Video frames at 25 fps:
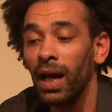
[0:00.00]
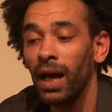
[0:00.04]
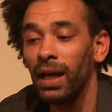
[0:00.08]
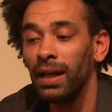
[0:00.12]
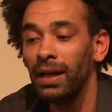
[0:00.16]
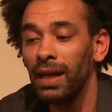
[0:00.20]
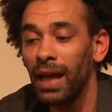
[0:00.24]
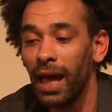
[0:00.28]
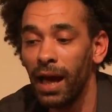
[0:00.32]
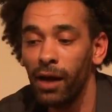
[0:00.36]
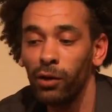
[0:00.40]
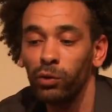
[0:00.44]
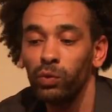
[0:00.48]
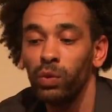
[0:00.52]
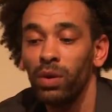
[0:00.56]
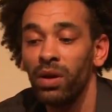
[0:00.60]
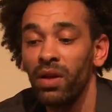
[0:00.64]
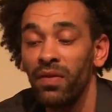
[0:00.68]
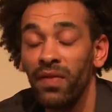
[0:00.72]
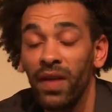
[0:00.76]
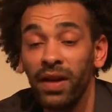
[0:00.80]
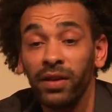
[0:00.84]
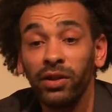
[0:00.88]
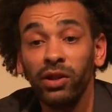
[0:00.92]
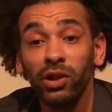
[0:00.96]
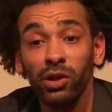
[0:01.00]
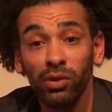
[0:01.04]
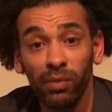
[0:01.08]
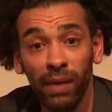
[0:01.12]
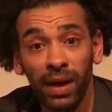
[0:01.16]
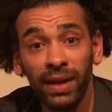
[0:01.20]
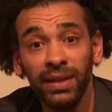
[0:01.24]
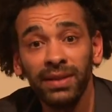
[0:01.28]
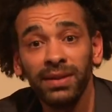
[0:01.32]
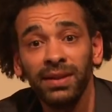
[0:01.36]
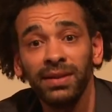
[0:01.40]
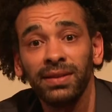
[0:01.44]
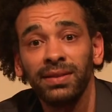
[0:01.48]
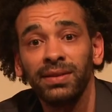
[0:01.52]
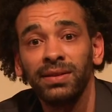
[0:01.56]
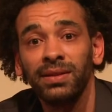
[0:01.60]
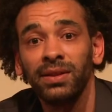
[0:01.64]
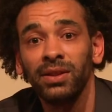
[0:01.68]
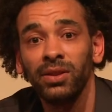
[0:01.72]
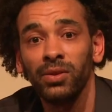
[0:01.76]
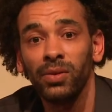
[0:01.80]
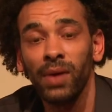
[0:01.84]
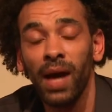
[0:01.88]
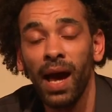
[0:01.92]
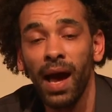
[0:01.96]
allowed one of their curators
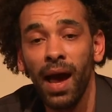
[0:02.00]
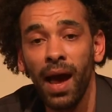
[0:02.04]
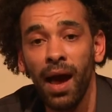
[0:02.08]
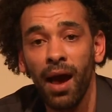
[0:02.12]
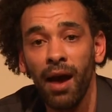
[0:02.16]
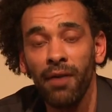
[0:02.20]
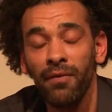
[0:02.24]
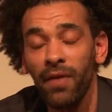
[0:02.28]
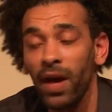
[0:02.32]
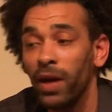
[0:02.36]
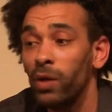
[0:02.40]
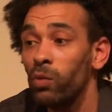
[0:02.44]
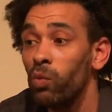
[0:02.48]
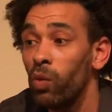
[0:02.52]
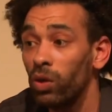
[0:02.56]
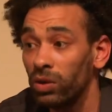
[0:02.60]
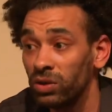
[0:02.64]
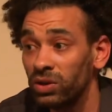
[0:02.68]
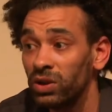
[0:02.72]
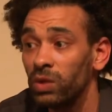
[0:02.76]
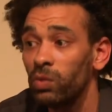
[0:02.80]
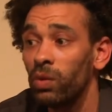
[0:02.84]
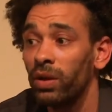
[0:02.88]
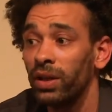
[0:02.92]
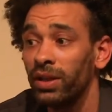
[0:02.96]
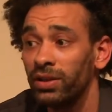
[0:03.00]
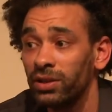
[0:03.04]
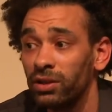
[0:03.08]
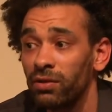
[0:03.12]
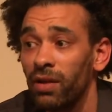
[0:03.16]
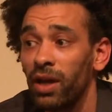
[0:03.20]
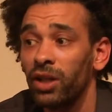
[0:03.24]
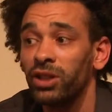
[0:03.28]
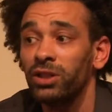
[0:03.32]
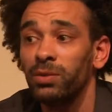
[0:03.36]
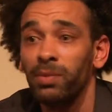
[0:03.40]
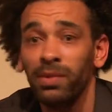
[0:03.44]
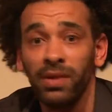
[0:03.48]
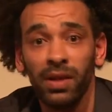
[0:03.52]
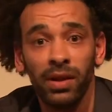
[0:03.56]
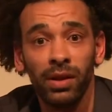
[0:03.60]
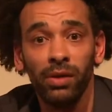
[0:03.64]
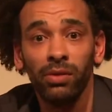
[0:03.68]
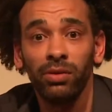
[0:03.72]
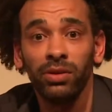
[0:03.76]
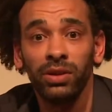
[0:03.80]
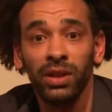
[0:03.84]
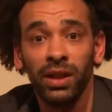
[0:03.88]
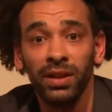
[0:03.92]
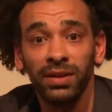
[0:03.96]
to have a one-to-one interaction with the
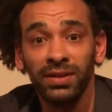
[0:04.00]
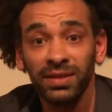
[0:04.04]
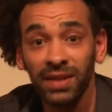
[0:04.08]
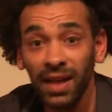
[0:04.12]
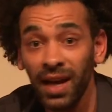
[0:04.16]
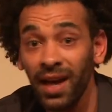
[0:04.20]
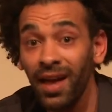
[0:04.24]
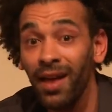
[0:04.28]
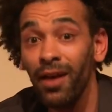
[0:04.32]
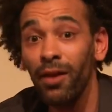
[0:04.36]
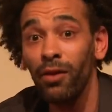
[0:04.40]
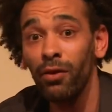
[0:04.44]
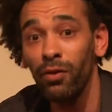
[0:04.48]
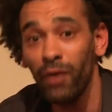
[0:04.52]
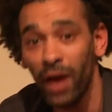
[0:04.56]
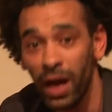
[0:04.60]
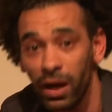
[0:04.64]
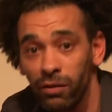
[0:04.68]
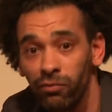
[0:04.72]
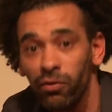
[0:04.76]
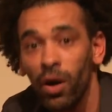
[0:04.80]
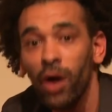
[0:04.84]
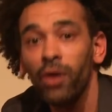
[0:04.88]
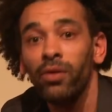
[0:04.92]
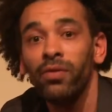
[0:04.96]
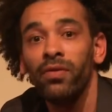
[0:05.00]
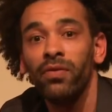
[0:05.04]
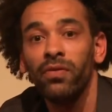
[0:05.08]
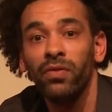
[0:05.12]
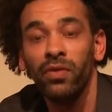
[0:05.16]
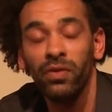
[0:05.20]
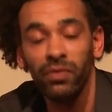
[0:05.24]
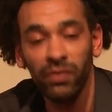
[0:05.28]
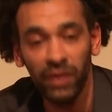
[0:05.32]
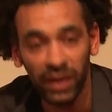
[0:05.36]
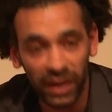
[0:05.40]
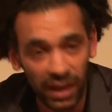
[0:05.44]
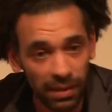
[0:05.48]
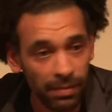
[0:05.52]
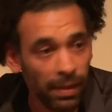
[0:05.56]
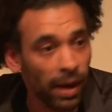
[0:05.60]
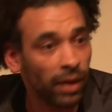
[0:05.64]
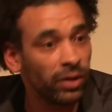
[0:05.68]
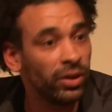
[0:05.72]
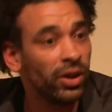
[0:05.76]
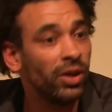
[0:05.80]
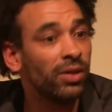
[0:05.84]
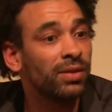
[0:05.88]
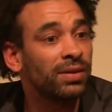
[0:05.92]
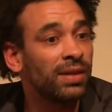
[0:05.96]
audience. They wrote the email
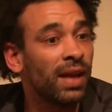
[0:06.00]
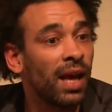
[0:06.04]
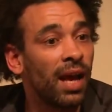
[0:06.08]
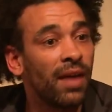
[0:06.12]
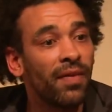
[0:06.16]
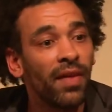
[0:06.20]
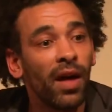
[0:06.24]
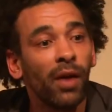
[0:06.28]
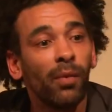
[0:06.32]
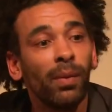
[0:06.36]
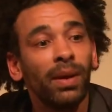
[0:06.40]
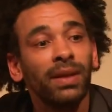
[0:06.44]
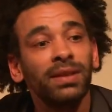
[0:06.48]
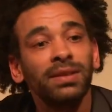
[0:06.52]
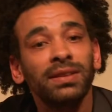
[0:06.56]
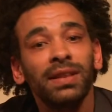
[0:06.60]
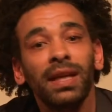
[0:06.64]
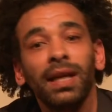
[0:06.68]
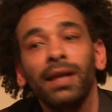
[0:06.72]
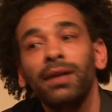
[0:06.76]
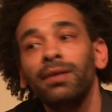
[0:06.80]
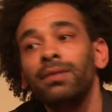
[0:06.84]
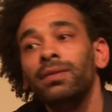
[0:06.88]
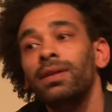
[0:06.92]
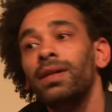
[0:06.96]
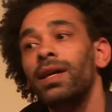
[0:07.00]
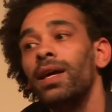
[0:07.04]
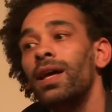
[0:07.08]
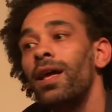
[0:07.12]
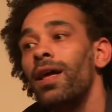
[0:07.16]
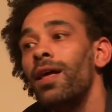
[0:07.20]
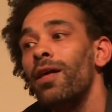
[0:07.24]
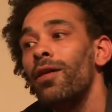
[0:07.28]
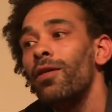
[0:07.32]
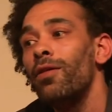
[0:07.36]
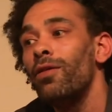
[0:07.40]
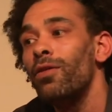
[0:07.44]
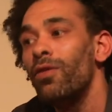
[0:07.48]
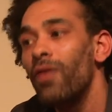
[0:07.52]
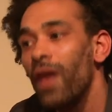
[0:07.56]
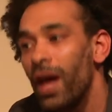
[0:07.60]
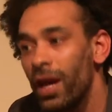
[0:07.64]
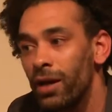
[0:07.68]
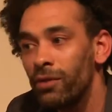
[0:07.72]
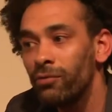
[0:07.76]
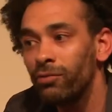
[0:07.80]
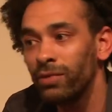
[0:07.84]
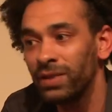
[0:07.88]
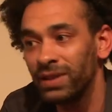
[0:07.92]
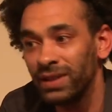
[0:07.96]
newsletter that went out.
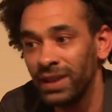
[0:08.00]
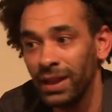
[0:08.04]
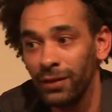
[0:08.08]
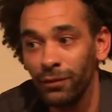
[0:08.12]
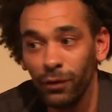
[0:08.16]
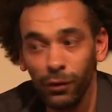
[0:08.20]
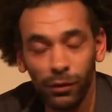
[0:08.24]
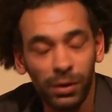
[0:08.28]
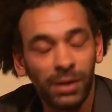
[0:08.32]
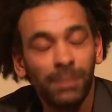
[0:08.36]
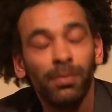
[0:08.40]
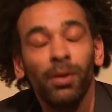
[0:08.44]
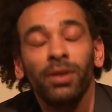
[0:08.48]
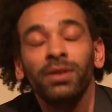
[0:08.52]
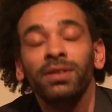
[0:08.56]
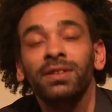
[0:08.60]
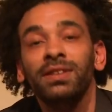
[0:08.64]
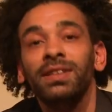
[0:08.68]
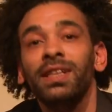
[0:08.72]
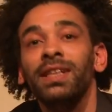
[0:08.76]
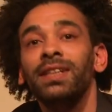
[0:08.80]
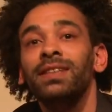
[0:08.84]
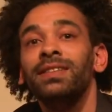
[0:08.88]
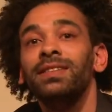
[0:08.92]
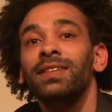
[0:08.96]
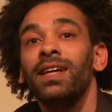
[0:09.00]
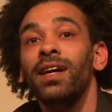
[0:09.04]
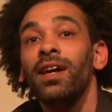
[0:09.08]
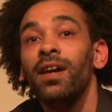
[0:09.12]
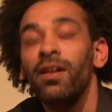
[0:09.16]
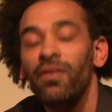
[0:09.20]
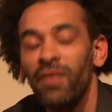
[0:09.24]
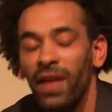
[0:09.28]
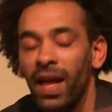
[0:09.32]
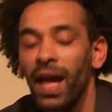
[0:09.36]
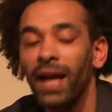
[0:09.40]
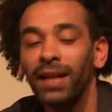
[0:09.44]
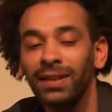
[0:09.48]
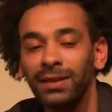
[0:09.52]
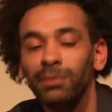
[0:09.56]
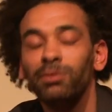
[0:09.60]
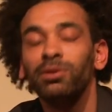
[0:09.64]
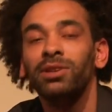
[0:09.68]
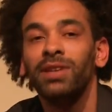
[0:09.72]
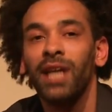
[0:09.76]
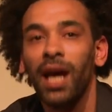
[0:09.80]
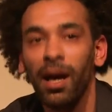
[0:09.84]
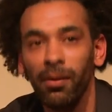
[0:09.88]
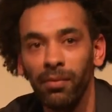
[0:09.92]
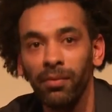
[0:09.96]
They received the responses. They had someone
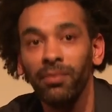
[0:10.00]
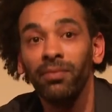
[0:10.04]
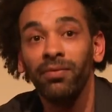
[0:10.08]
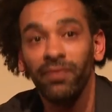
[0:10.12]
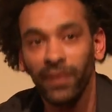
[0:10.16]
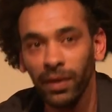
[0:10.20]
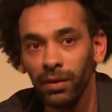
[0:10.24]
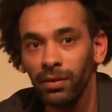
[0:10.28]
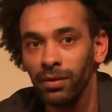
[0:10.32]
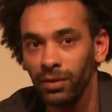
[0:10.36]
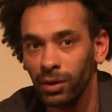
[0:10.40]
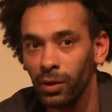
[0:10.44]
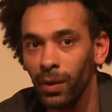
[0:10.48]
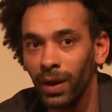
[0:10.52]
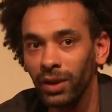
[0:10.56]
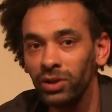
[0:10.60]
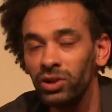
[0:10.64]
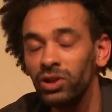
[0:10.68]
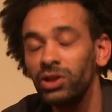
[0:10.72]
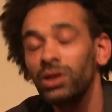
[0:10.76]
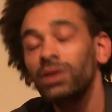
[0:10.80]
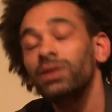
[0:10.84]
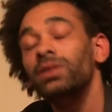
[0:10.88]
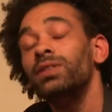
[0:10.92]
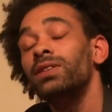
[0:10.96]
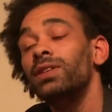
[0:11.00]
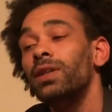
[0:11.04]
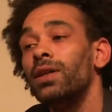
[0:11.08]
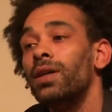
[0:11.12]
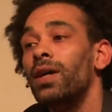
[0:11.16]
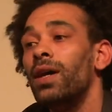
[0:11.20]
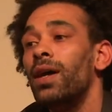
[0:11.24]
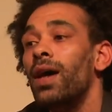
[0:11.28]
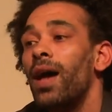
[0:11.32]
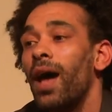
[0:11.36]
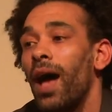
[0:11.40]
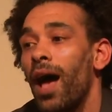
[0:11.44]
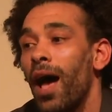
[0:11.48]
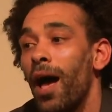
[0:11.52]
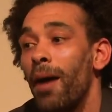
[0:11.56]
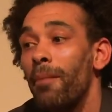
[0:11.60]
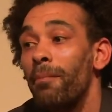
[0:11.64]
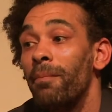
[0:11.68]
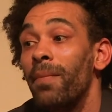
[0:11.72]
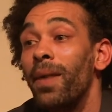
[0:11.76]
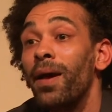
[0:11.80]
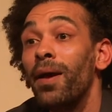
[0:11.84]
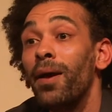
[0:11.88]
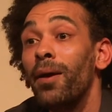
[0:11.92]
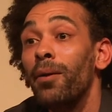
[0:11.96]
to help them filter questions,
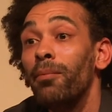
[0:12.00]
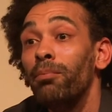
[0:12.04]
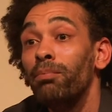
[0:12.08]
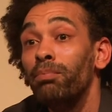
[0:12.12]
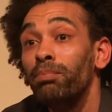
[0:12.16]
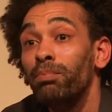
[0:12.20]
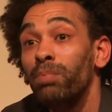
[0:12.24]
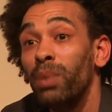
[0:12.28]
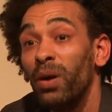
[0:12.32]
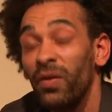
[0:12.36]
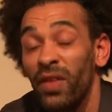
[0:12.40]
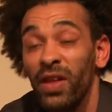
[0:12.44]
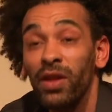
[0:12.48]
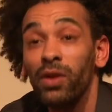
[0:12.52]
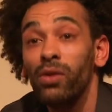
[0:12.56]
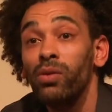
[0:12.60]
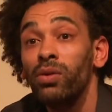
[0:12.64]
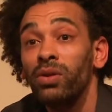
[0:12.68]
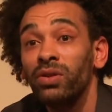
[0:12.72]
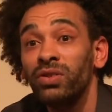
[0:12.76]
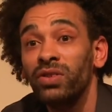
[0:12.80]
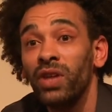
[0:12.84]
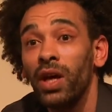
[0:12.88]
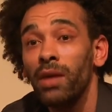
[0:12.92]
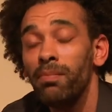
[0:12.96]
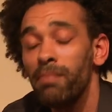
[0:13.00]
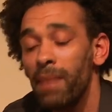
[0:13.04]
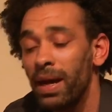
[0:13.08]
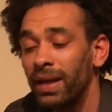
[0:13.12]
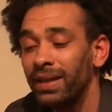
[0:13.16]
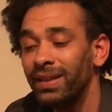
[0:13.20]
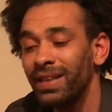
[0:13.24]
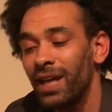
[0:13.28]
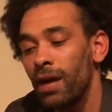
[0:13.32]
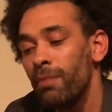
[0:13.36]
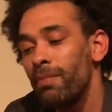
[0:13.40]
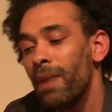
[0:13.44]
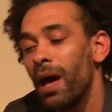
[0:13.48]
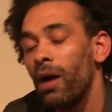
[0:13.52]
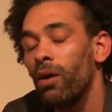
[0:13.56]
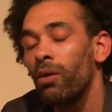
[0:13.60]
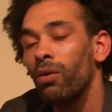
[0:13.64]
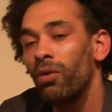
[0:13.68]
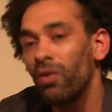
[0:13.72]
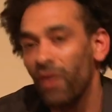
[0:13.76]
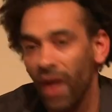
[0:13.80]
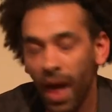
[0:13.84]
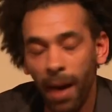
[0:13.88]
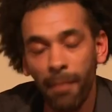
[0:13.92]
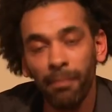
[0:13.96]
um, but they also made it
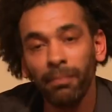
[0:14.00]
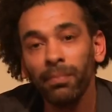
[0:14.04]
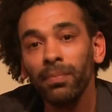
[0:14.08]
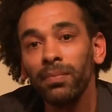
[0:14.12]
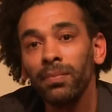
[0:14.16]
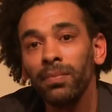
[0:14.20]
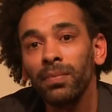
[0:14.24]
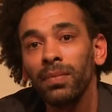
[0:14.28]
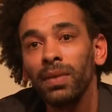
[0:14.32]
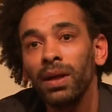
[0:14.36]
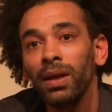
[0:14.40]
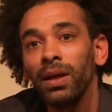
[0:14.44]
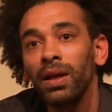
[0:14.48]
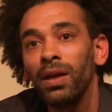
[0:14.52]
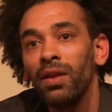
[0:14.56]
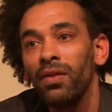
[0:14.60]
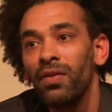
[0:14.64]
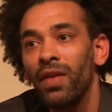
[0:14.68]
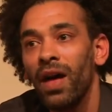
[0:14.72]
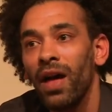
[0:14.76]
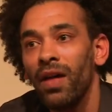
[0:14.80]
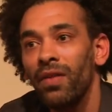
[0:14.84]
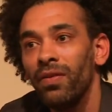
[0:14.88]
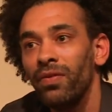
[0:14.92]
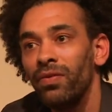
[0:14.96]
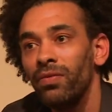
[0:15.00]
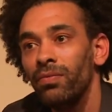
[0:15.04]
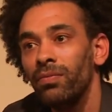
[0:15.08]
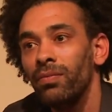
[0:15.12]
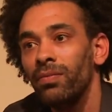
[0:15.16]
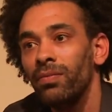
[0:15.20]
about them. That